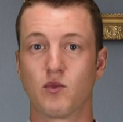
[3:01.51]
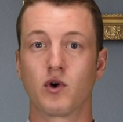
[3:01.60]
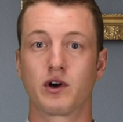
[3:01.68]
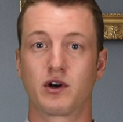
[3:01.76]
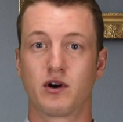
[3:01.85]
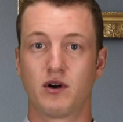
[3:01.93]

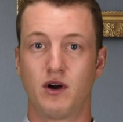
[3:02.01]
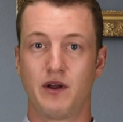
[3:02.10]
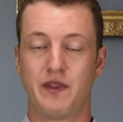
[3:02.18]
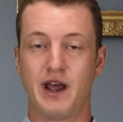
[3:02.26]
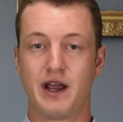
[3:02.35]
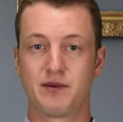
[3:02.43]
work on
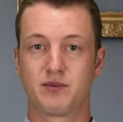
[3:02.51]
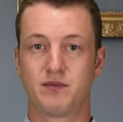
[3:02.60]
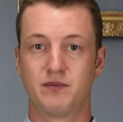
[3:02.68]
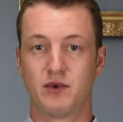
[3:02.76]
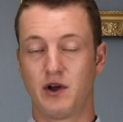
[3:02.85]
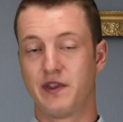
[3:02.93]
that
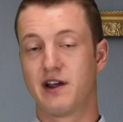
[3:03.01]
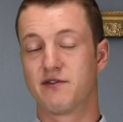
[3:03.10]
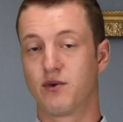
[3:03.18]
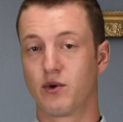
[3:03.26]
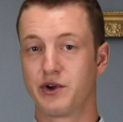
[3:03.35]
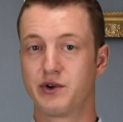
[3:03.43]

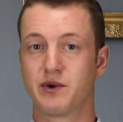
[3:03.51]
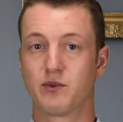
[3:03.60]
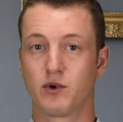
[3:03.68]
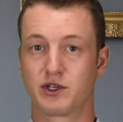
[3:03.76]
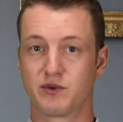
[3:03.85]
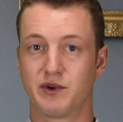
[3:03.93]
for you and
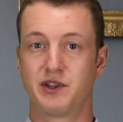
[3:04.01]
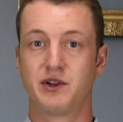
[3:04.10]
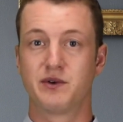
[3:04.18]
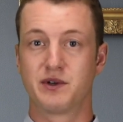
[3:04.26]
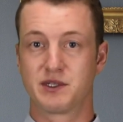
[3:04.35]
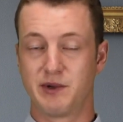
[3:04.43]
worked with
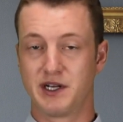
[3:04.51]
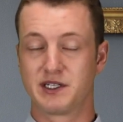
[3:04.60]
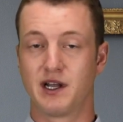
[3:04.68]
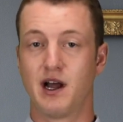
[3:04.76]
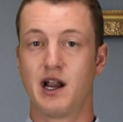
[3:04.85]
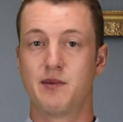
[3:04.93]
you and spent
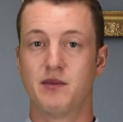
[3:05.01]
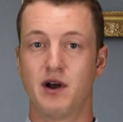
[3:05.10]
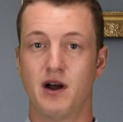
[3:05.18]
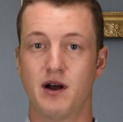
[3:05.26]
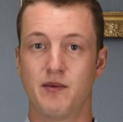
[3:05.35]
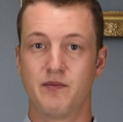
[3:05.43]
time,
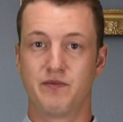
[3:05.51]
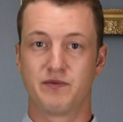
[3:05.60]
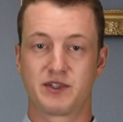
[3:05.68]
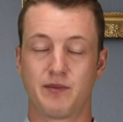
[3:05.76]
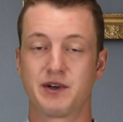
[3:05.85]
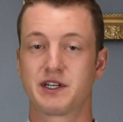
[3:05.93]

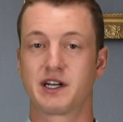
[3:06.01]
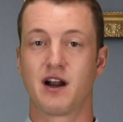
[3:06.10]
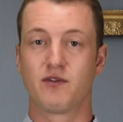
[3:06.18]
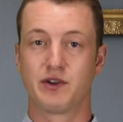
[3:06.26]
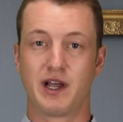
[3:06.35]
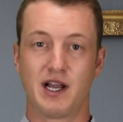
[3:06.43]
something to
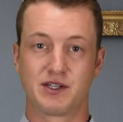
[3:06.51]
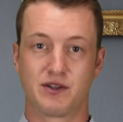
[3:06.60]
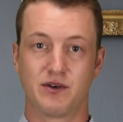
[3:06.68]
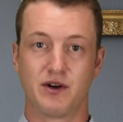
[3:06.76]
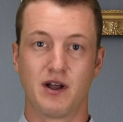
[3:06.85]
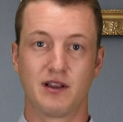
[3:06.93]
cover that so
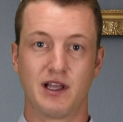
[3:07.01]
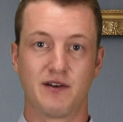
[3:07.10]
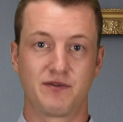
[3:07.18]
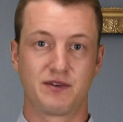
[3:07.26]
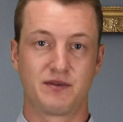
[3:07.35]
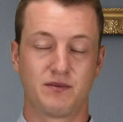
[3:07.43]
they're not
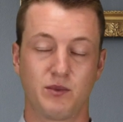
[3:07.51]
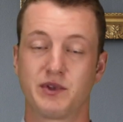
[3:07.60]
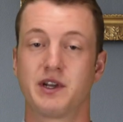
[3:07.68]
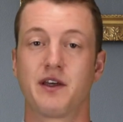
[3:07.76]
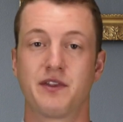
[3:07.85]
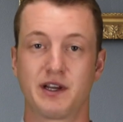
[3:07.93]
left with
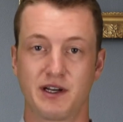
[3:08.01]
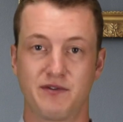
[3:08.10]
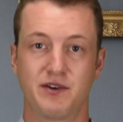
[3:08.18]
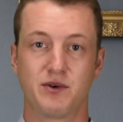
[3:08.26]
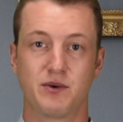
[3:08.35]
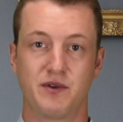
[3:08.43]
nothing if
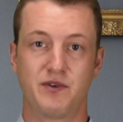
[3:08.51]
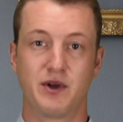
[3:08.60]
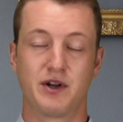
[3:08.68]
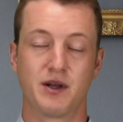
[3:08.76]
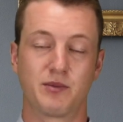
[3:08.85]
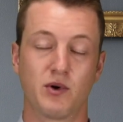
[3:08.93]
you
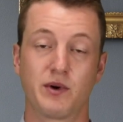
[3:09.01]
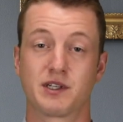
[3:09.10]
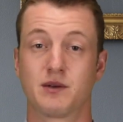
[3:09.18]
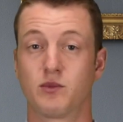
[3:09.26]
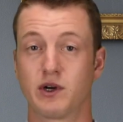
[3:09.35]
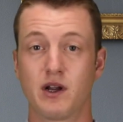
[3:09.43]
end up going
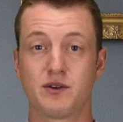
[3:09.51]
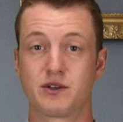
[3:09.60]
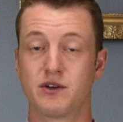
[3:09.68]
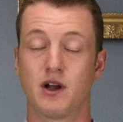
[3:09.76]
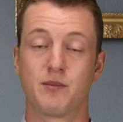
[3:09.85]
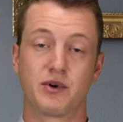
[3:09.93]
somewhere else
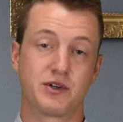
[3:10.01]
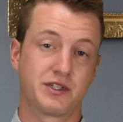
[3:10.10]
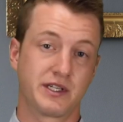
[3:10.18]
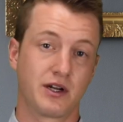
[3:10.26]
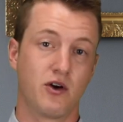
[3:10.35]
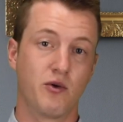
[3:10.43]
or not
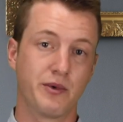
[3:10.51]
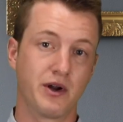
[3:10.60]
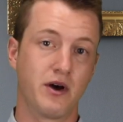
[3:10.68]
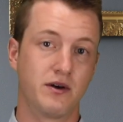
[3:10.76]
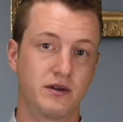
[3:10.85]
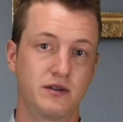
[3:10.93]
purchasing a home at
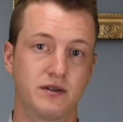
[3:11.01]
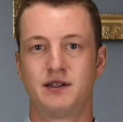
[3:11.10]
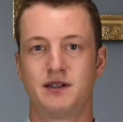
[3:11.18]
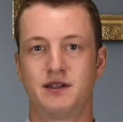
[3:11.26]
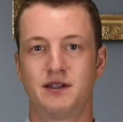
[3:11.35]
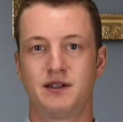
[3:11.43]
all.
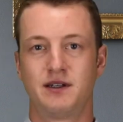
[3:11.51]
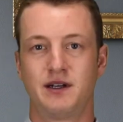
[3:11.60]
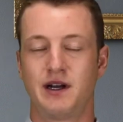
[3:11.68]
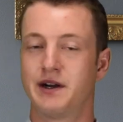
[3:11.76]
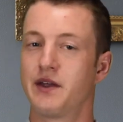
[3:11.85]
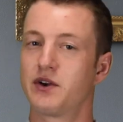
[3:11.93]

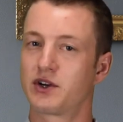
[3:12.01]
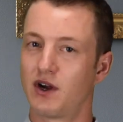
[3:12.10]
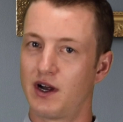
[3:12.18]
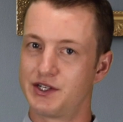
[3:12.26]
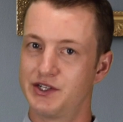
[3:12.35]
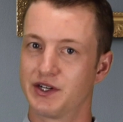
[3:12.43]
Another
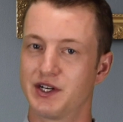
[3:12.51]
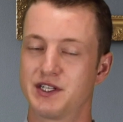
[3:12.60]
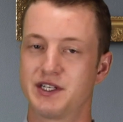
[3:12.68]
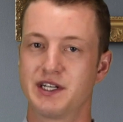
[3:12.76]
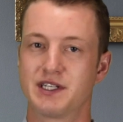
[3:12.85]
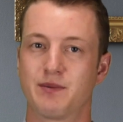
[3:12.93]
cost you're going to
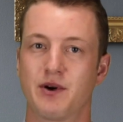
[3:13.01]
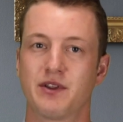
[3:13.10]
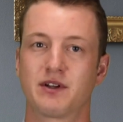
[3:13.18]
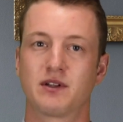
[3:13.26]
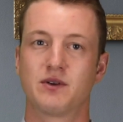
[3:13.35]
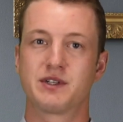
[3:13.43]
see as part of
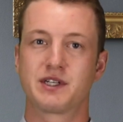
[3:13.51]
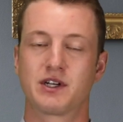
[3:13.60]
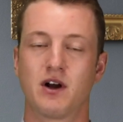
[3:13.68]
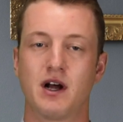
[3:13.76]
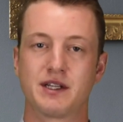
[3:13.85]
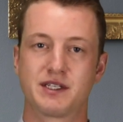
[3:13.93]
the closing
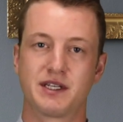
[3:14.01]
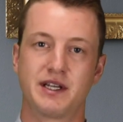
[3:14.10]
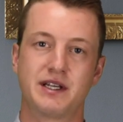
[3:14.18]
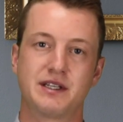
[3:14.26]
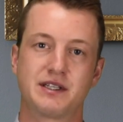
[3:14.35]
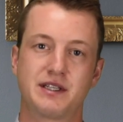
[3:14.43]
costs
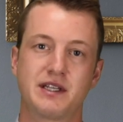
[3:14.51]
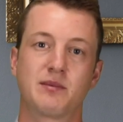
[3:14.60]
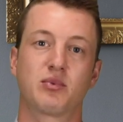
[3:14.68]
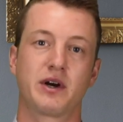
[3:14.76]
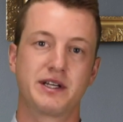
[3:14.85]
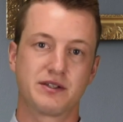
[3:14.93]
is the
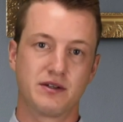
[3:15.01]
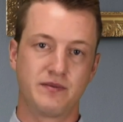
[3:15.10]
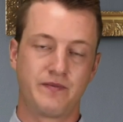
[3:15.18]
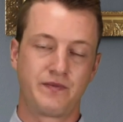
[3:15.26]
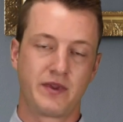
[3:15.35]
appraisal.